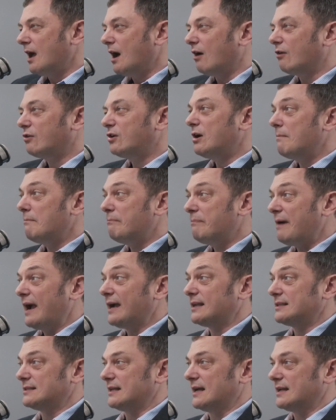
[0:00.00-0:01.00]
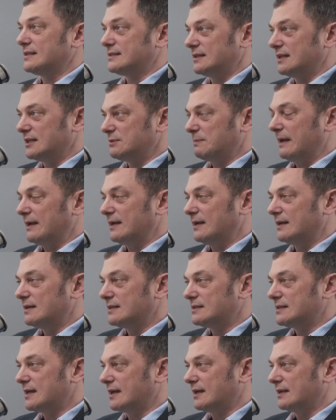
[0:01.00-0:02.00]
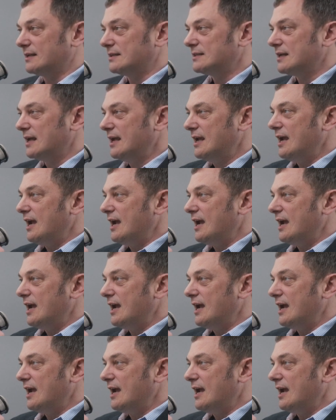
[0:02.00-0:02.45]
I'll come back to that and explain it in a second.